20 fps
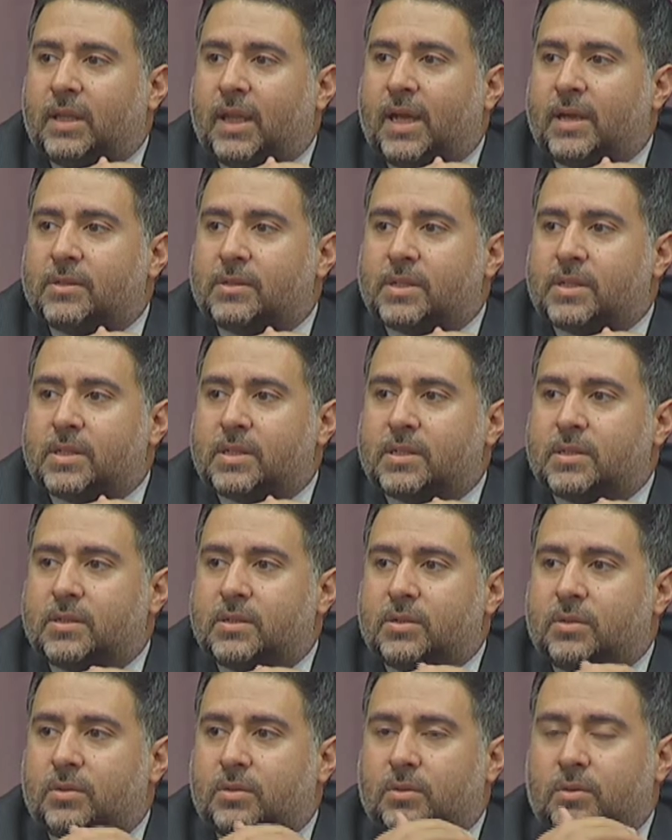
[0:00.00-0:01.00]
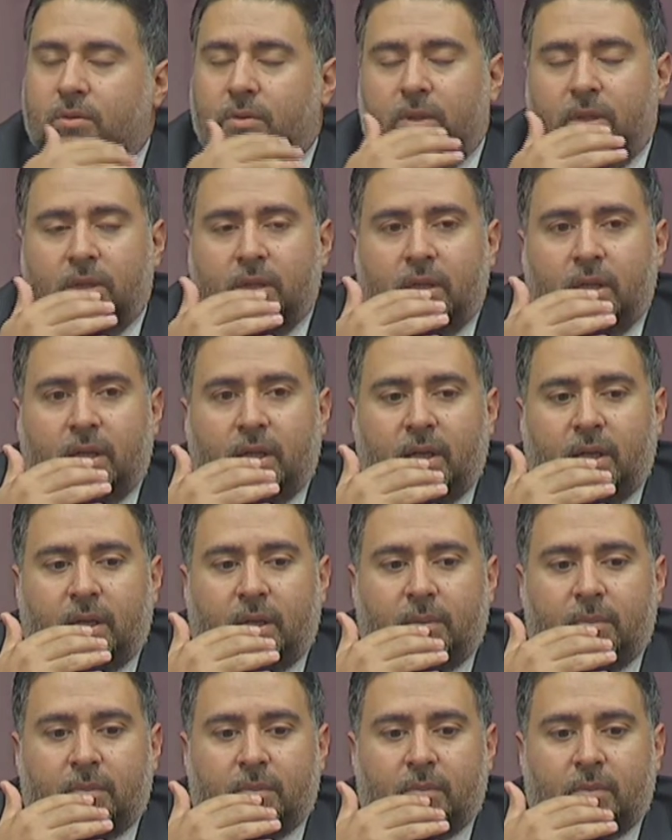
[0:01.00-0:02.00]
allows us to
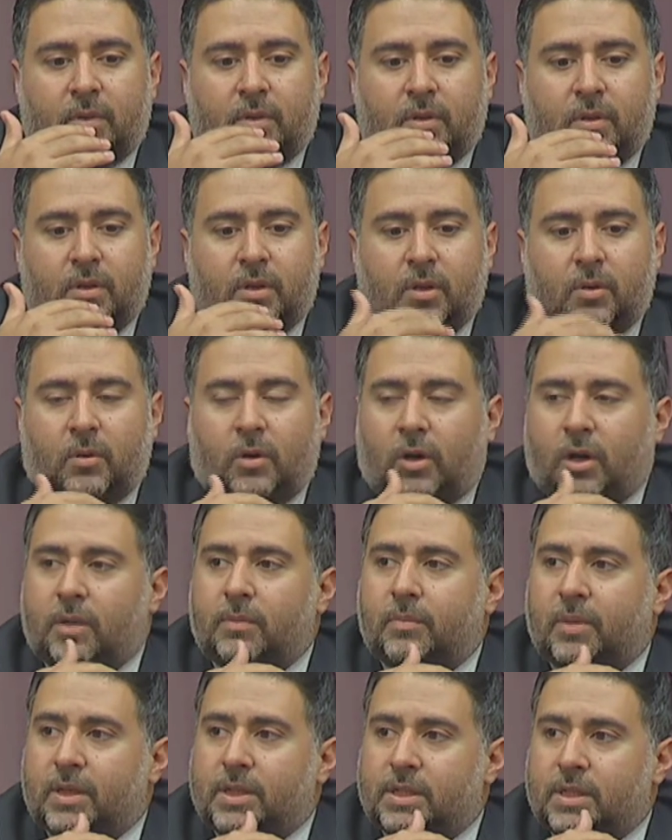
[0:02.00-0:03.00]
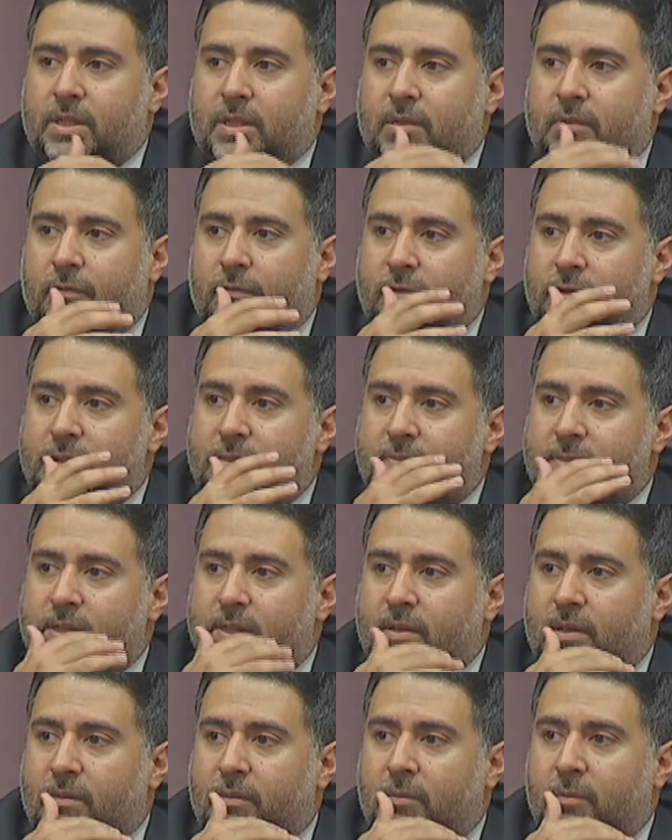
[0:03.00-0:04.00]
go on budget for
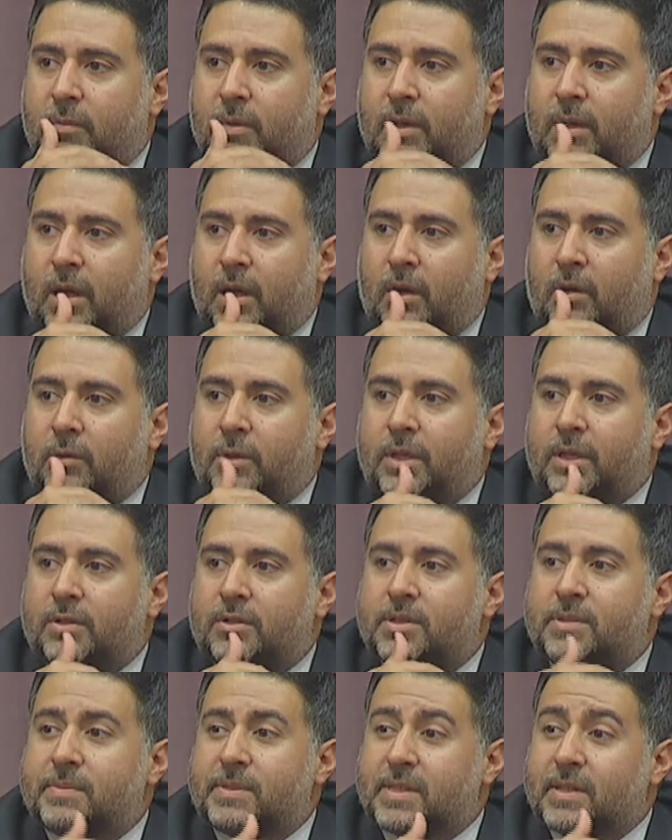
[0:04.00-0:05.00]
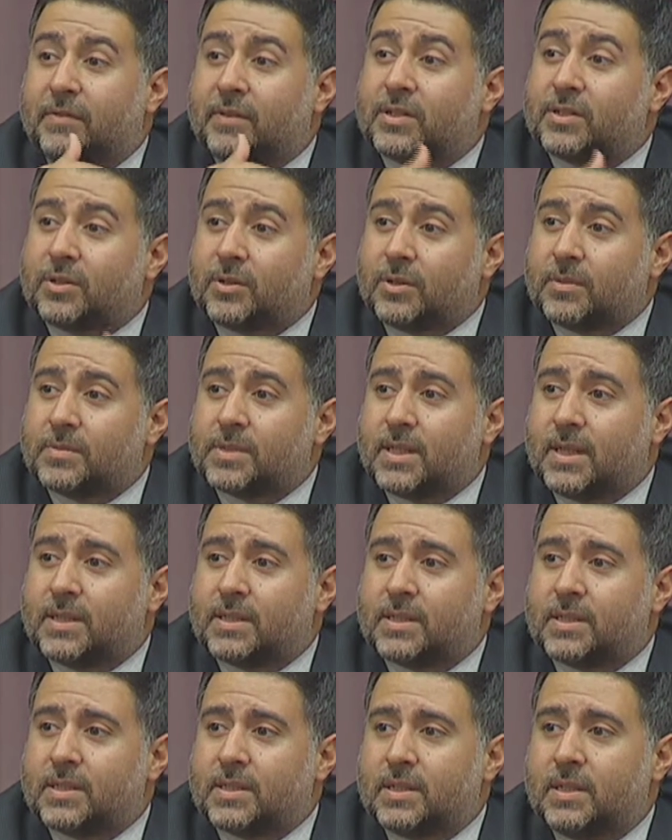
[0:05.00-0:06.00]
only under specific
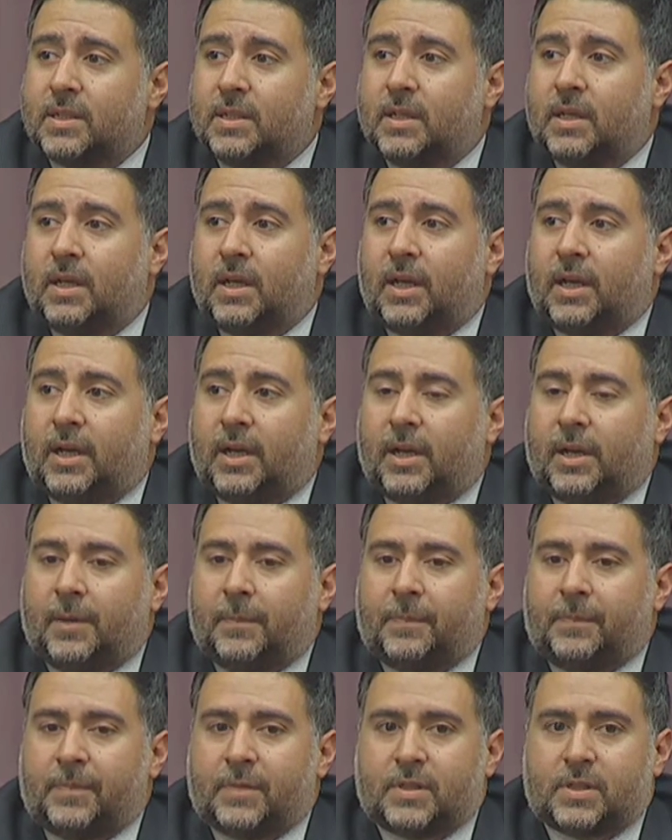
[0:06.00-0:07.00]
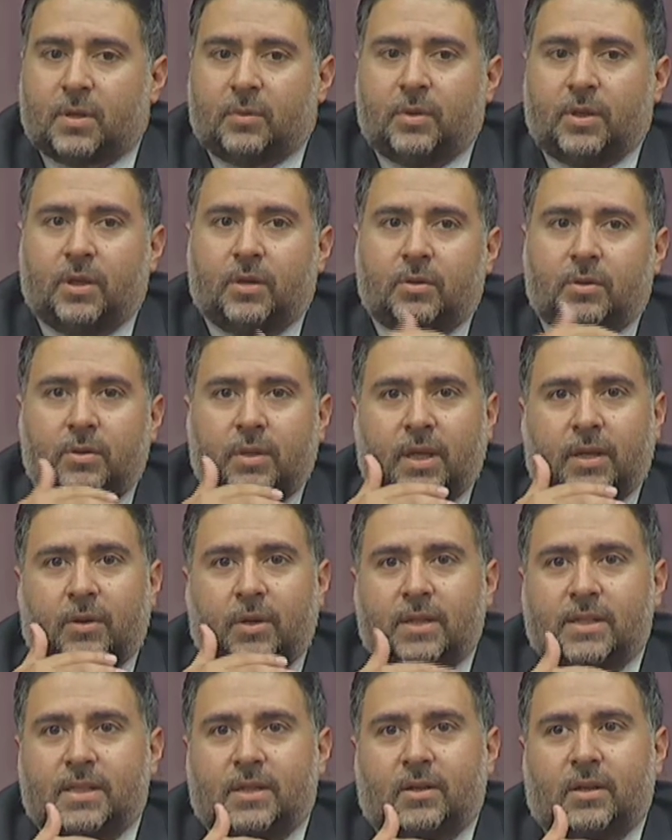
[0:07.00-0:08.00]
circumstances. So we go through that
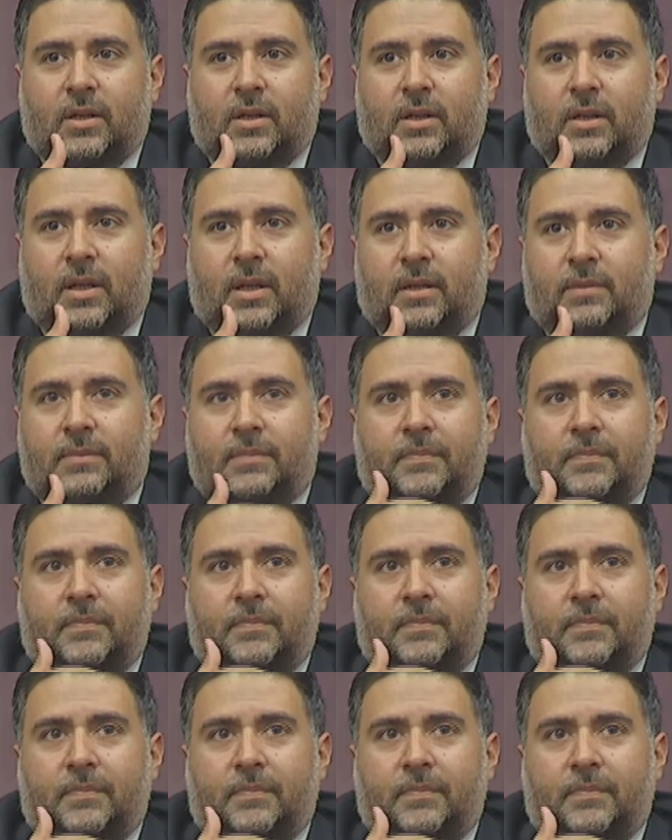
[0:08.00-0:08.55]
criteria.